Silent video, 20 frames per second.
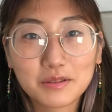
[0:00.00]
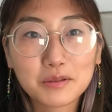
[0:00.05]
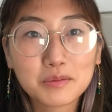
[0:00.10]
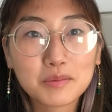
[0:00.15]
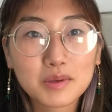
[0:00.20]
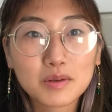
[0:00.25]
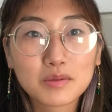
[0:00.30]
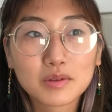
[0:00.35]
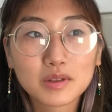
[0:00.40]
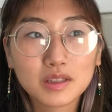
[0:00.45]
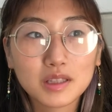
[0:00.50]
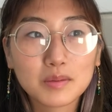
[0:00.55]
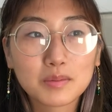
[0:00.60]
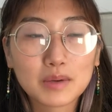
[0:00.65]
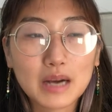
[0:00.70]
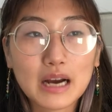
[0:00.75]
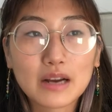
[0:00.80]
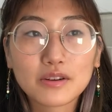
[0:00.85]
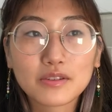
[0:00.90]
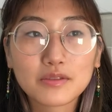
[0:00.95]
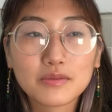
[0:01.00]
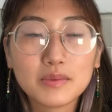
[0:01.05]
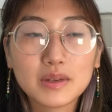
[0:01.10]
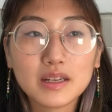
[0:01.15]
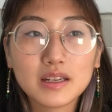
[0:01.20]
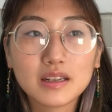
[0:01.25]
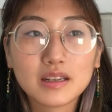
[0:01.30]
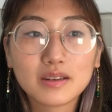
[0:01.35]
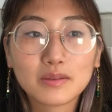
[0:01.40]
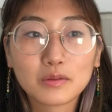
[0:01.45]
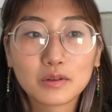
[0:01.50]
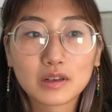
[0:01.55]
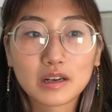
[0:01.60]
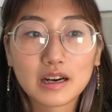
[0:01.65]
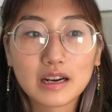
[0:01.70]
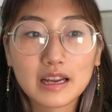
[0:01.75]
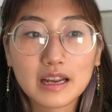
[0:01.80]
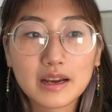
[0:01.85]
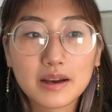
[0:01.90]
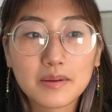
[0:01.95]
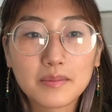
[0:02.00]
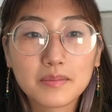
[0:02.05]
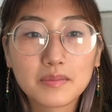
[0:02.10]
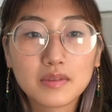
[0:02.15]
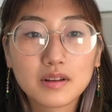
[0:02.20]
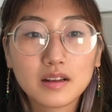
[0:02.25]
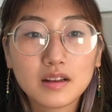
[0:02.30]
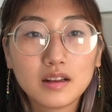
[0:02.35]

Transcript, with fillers: would be really proud of me and where I am.